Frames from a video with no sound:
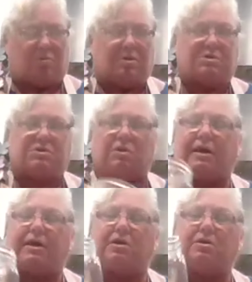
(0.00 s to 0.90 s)
Oh,
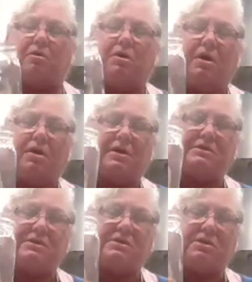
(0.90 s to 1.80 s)
so so
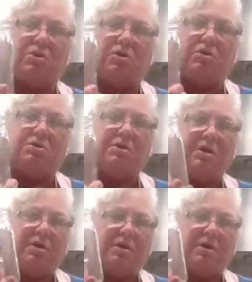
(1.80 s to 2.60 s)
like here, this is